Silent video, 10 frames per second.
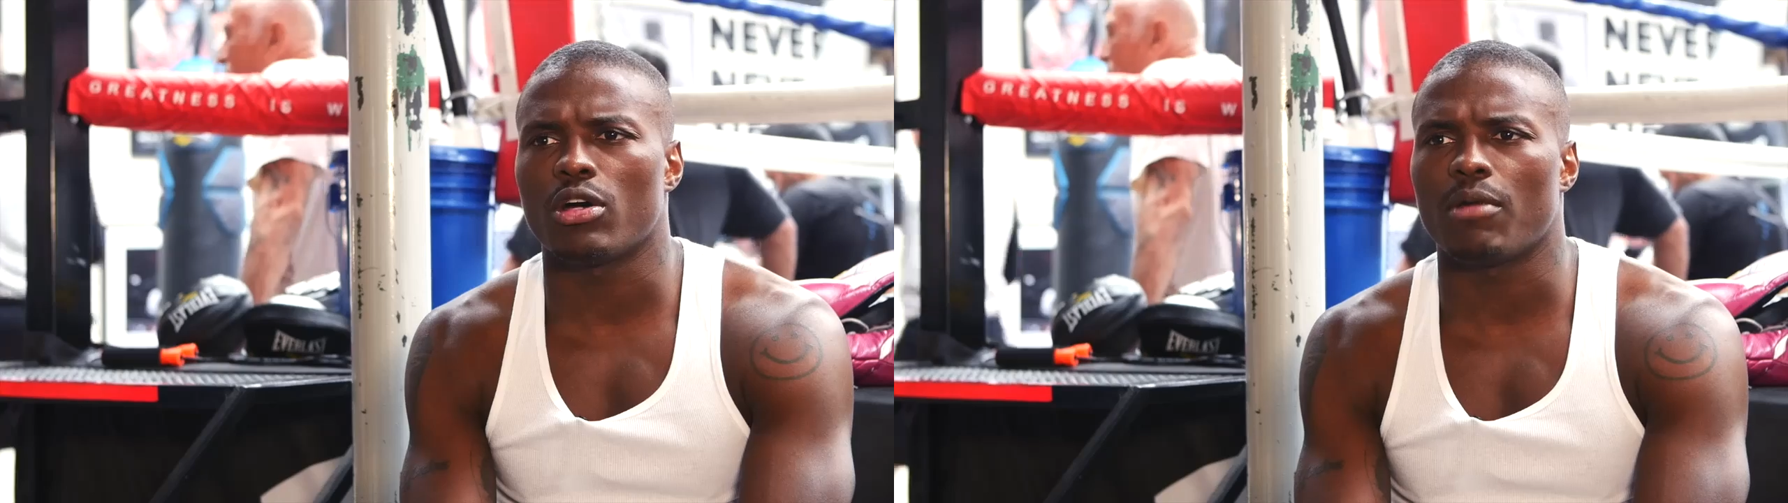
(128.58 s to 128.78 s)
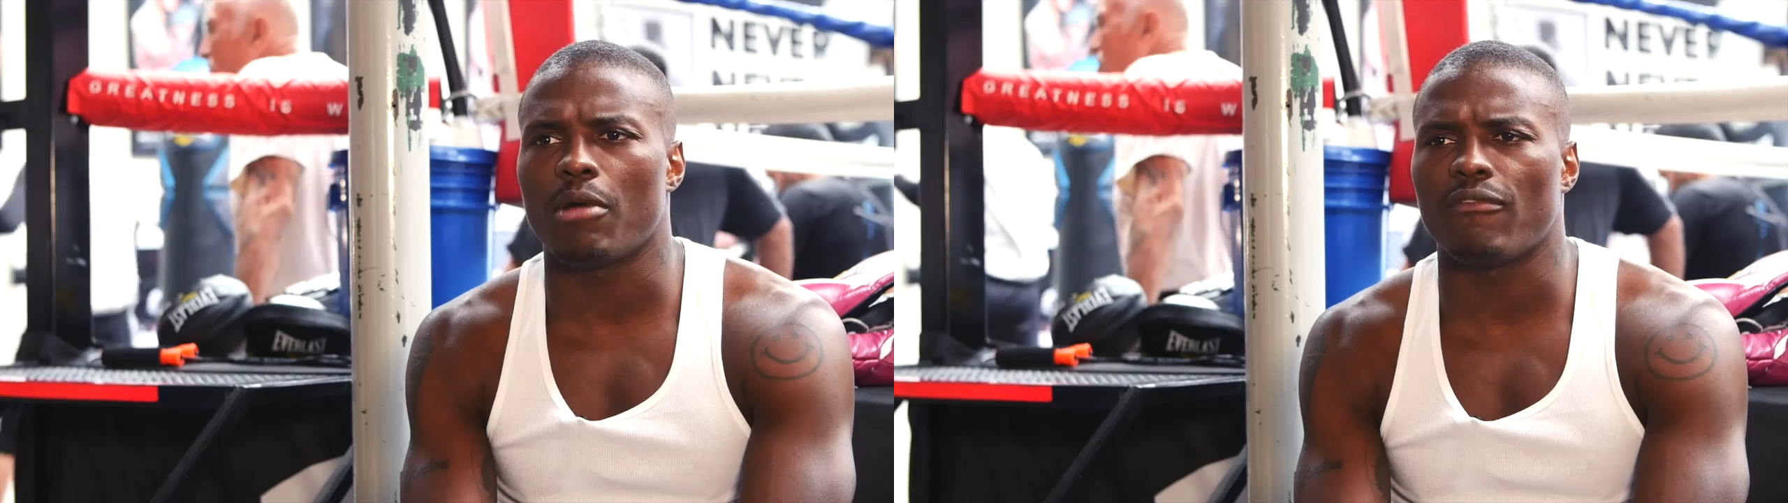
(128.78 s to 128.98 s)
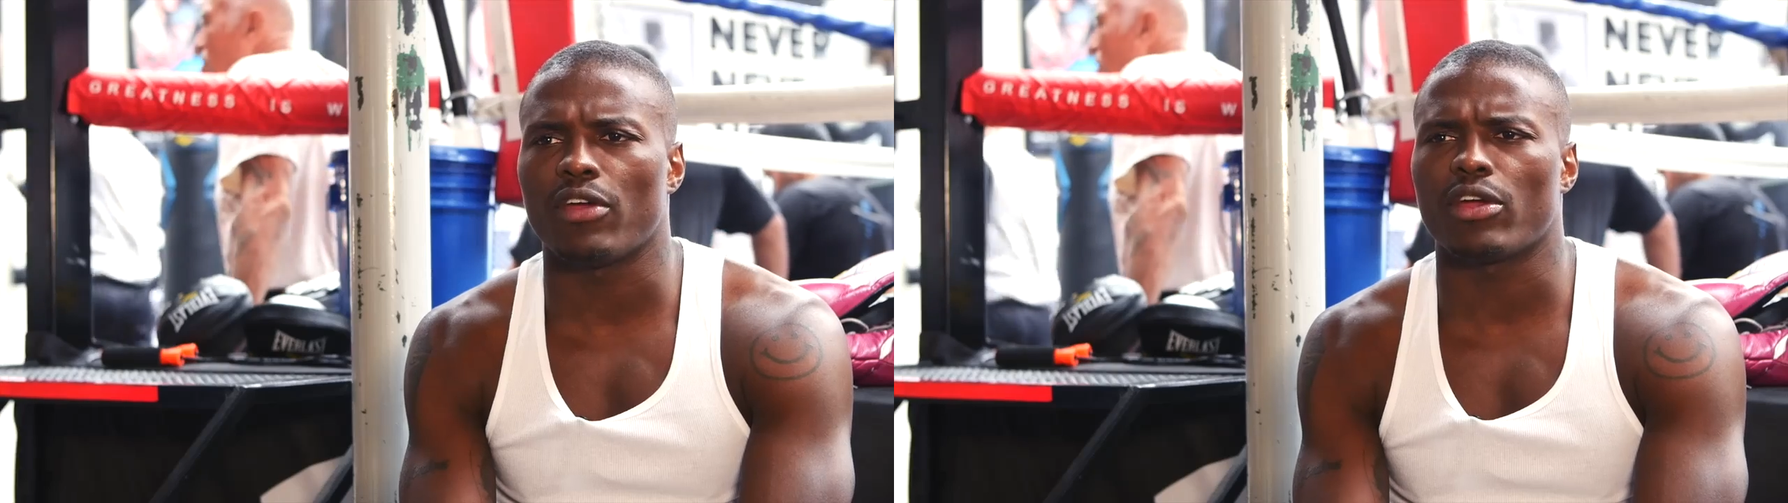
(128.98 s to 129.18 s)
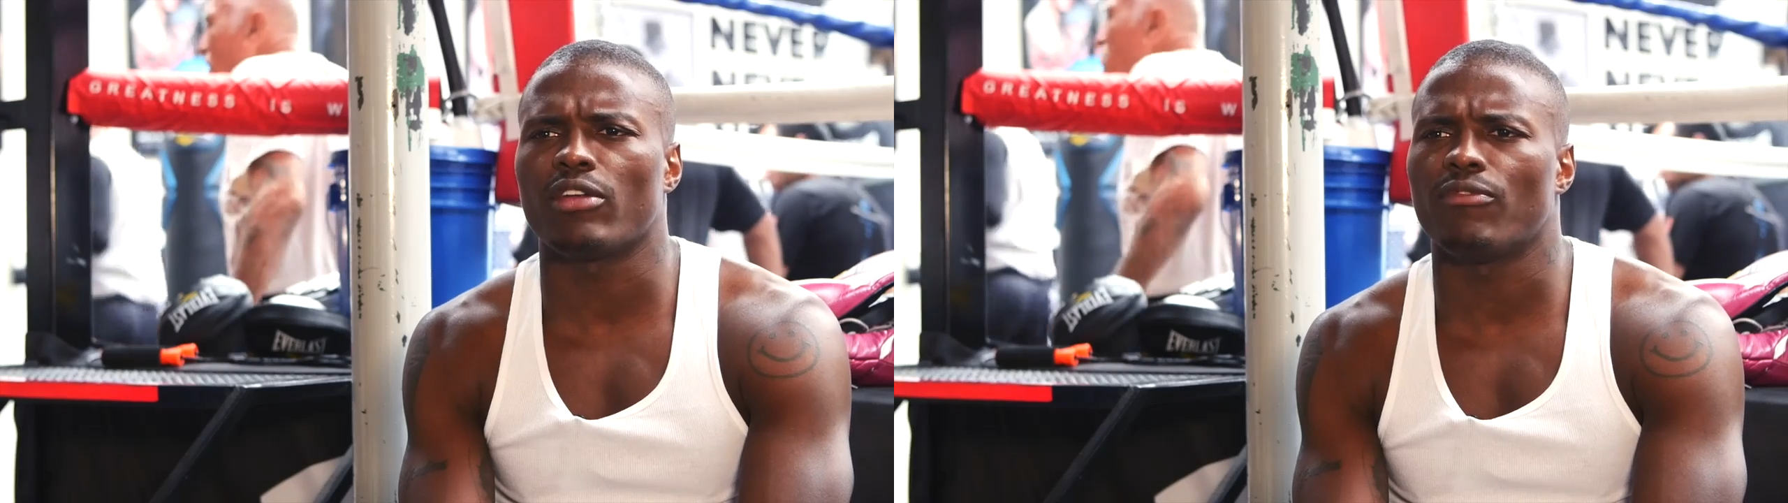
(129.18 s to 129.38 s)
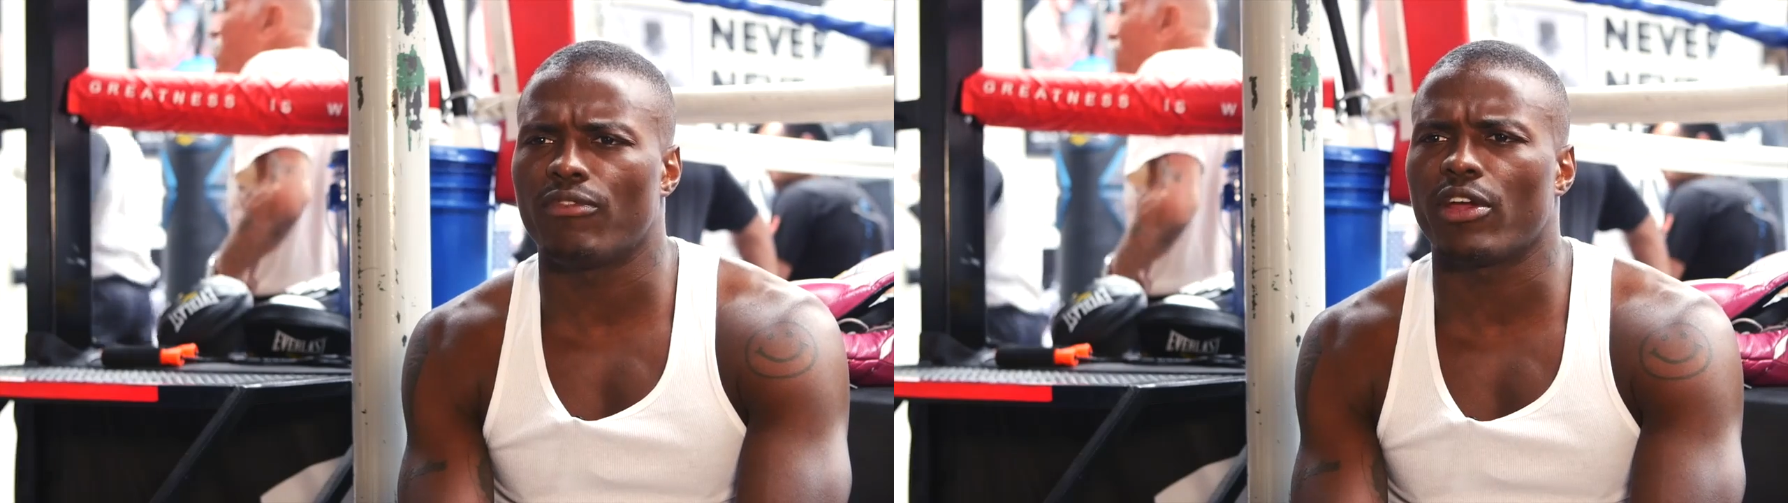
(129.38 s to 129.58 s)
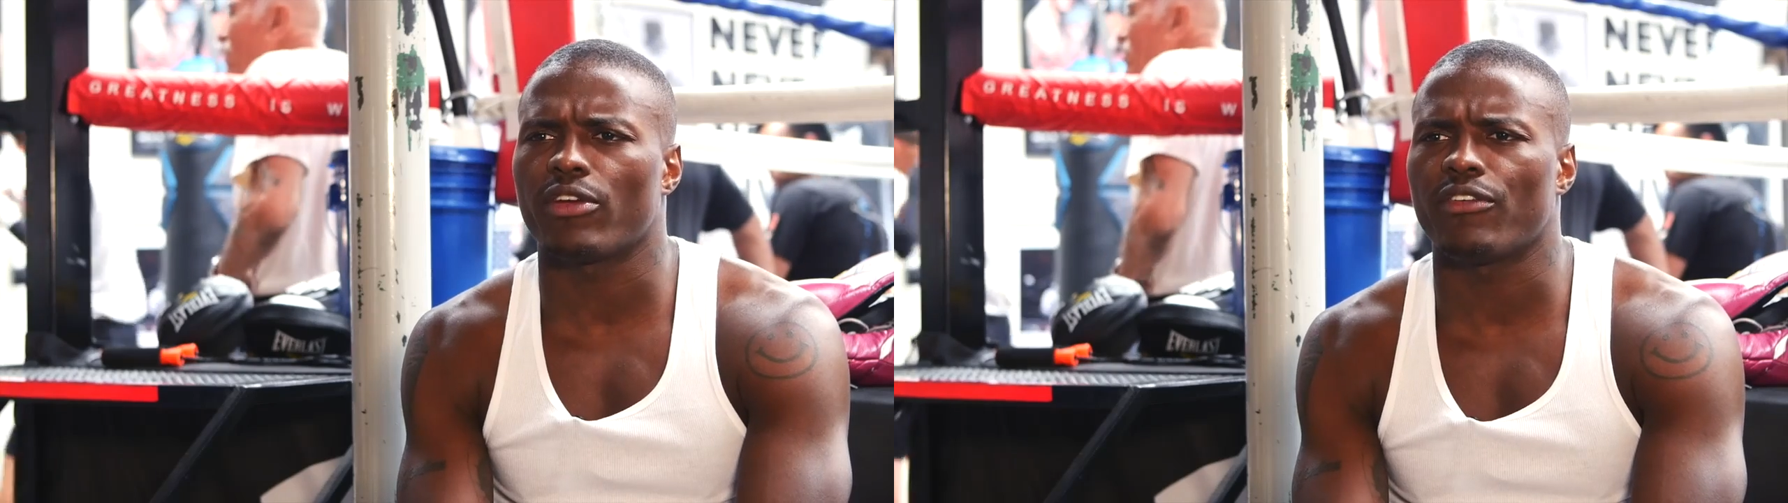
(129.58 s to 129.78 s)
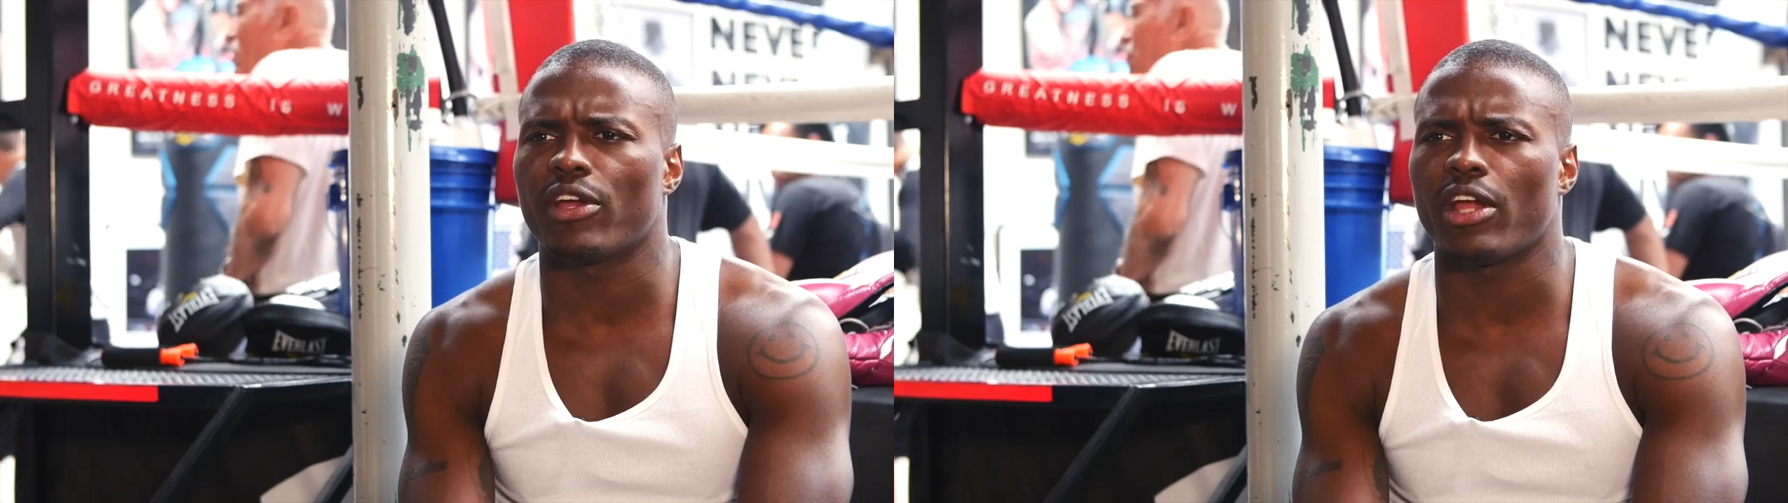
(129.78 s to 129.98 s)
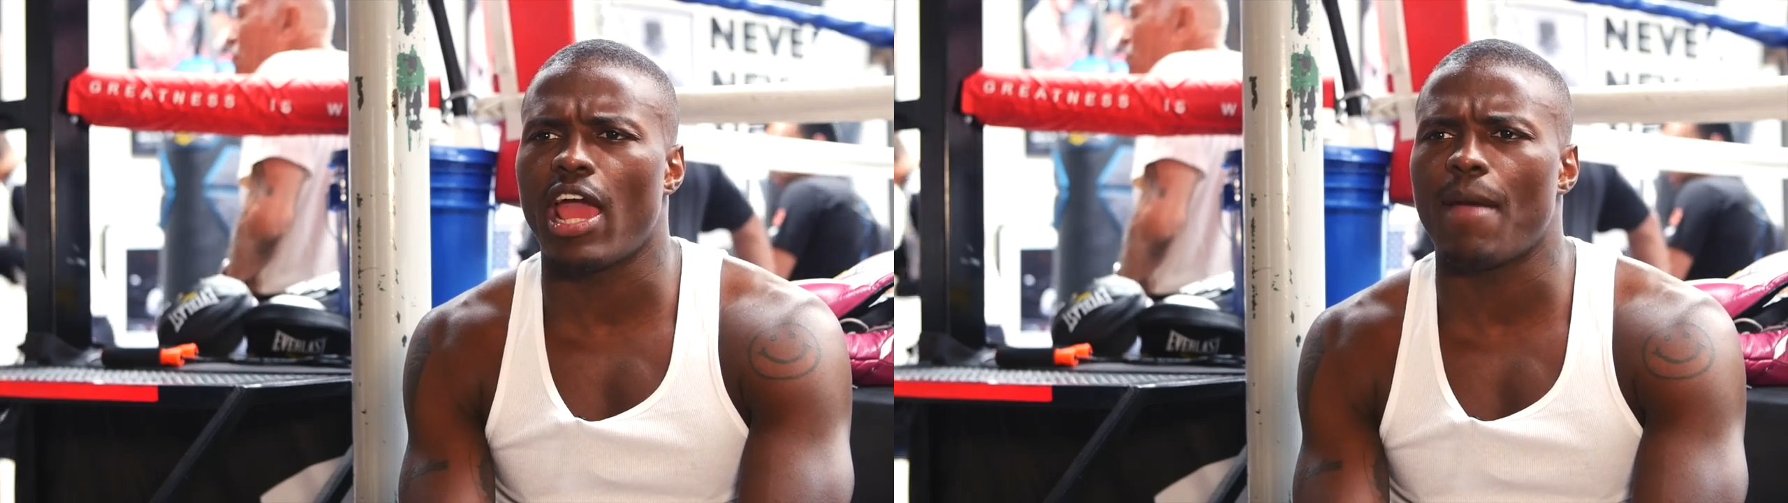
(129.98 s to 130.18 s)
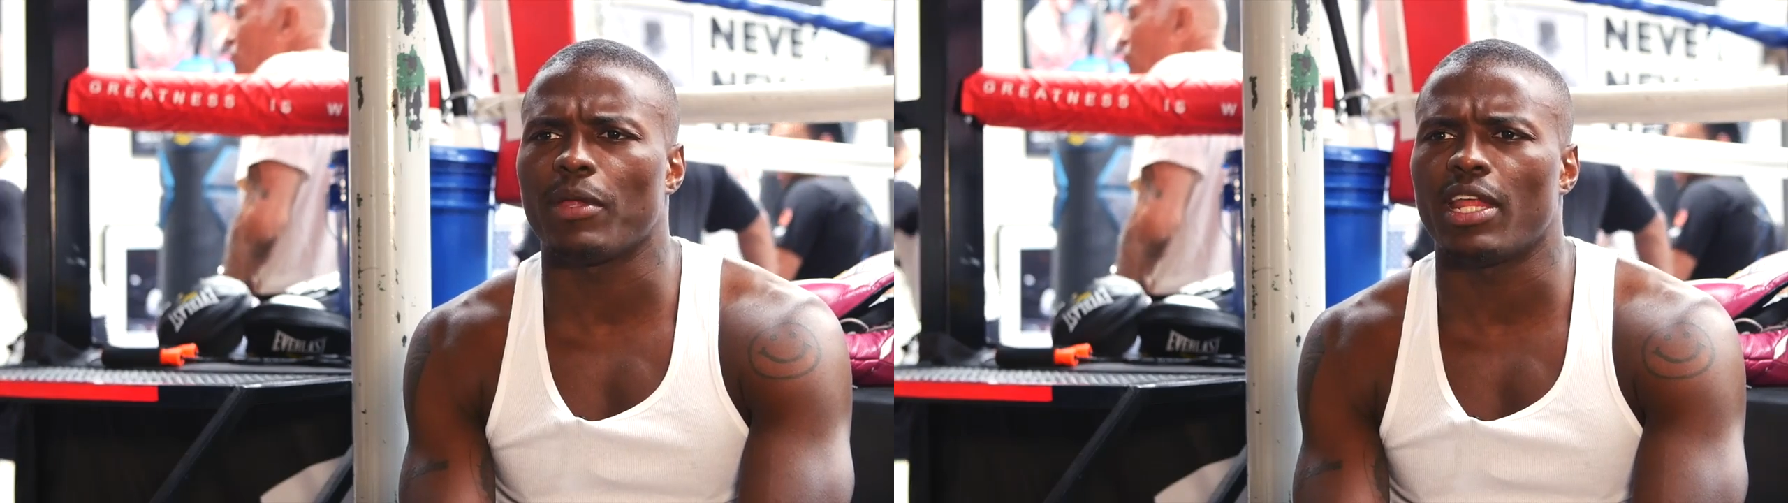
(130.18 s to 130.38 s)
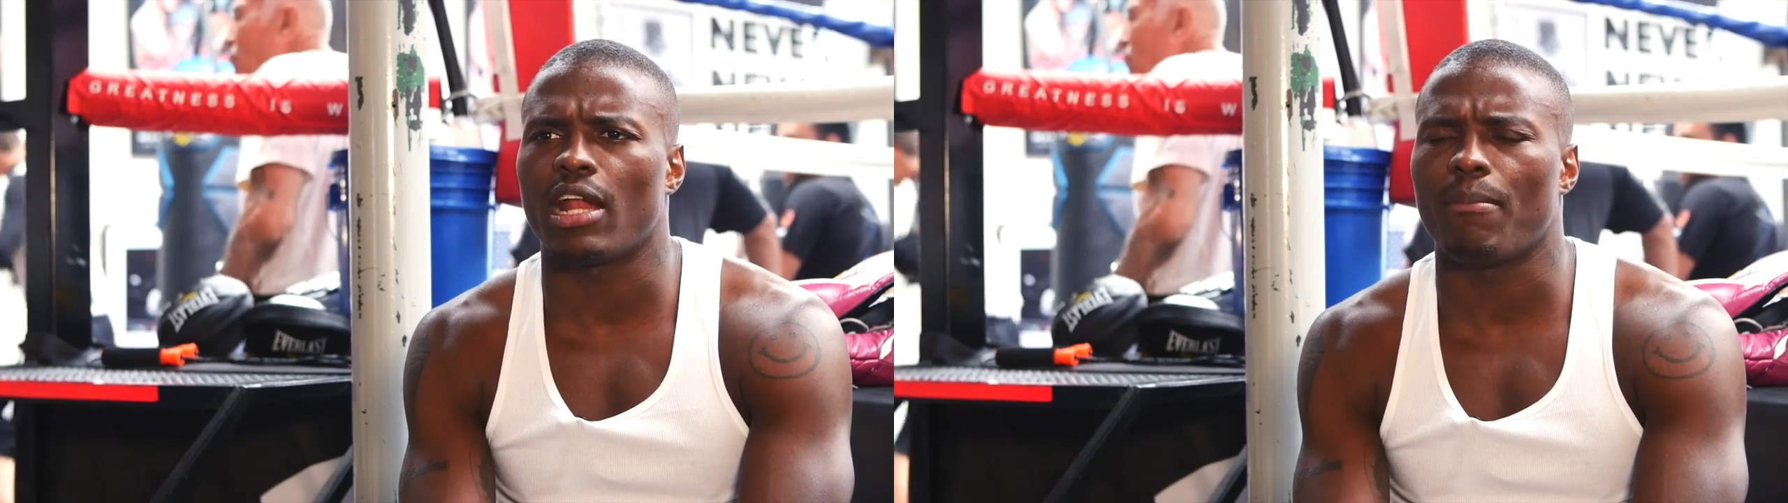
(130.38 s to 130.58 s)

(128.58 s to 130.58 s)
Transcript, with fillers: I'm, I'm very, very, very happy that I